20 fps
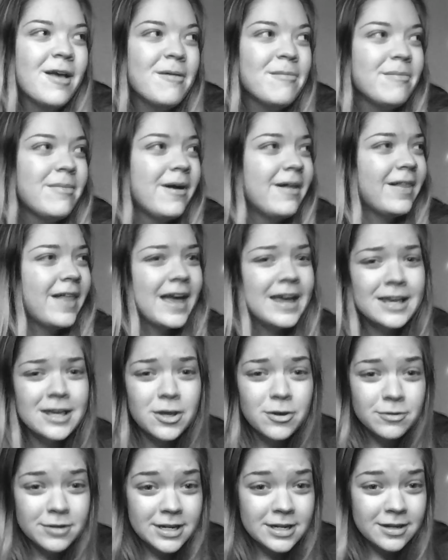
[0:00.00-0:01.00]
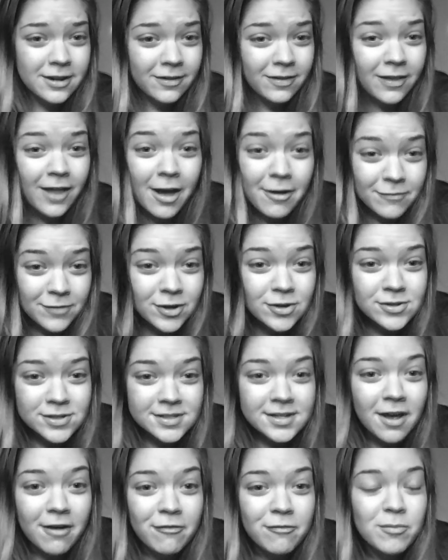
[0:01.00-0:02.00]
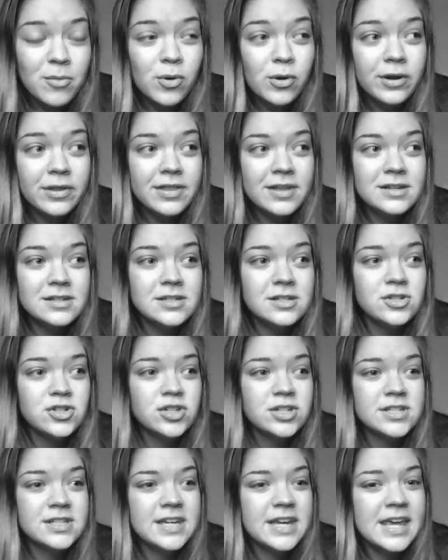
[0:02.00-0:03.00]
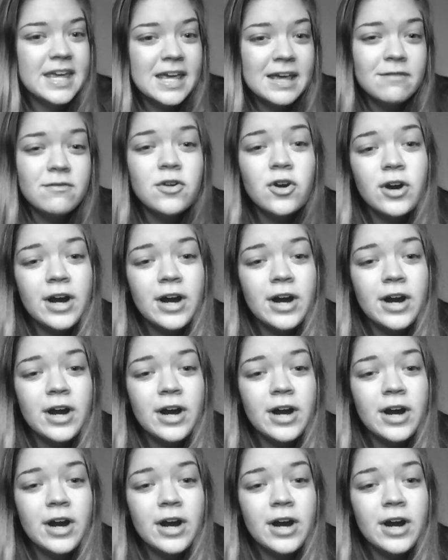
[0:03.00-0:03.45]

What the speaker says: But like, you need to love yourself more than to just give your